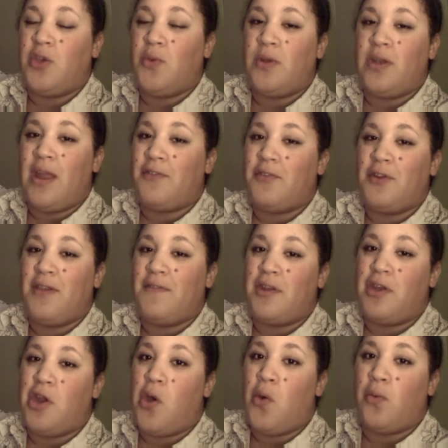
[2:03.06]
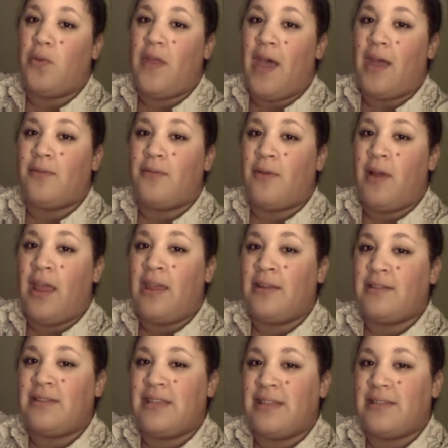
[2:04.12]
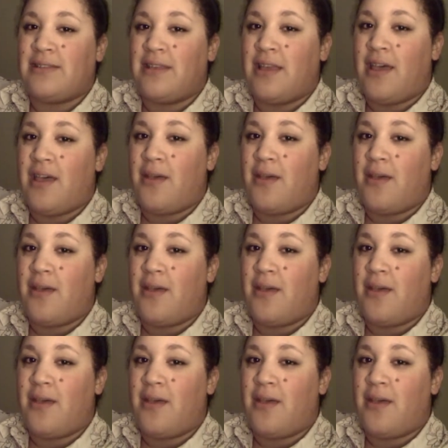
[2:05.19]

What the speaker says: you would never even know that, right? Since